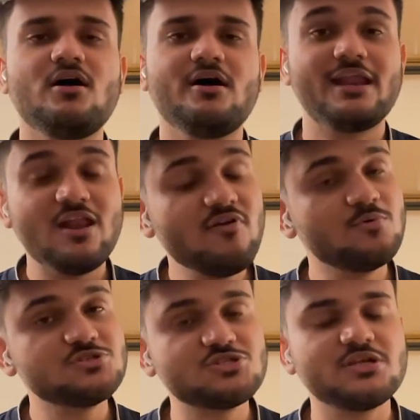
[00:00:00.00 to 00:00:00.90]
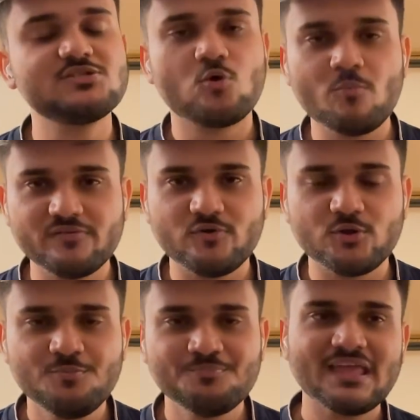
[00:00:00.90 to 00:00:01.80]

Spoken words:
relevant position is open for you.